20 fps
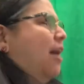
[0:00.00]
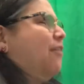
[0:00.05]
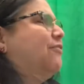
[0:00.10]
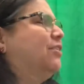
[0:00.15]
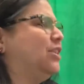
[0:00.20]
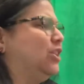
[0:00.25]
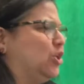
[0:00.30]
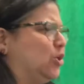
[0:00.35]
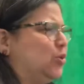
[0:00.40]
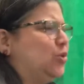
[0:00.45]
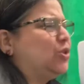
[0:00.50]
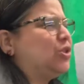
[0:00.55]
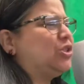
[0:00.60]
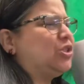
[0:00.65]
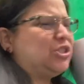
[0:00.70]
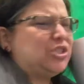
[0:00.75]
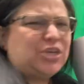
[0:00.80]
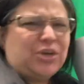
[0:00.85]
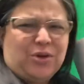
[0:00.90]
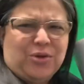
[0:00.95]
a loose
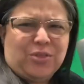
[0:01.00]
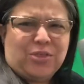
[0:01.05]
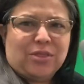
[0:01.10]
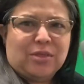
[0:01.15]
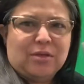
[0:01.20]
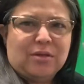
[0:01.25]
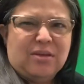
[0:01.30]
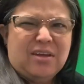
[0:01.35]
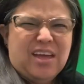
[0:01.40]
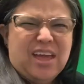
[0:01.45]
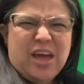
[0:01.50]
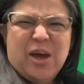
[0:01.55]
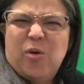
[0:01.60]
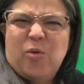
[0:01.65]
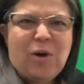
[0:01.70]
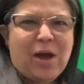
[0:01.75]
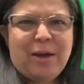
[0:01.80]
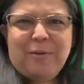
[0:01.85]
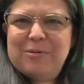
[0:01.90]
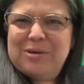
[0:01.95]
tooth.
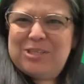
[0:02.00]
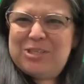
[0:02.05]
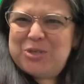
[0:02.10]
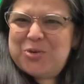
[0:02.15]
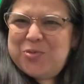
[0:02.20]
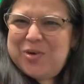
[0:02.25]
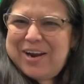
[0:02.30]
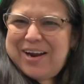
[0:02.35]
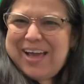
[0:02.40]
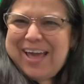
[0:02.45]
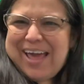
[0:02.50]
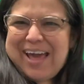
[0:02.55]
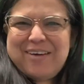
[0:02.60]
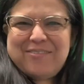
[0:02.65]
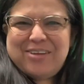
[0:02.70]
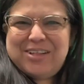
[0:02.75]
Why would you want to have a